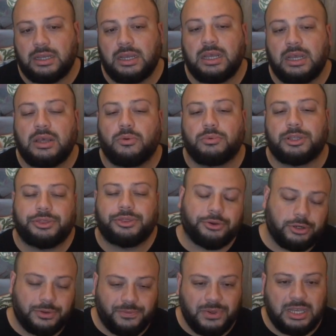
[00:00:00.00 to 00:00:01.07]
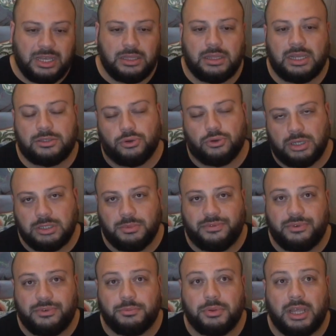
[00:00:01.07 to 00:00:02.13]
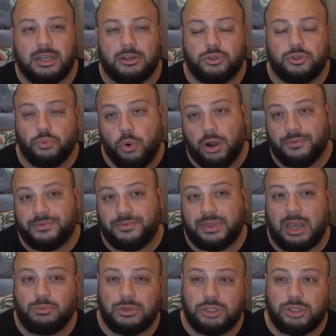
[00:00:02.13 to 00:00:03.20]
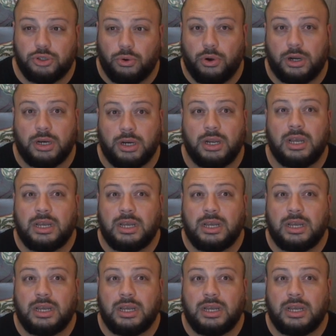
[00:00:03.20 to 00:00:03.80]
with 30 feet. That's awesome. If you're playing a dwarf that we saw,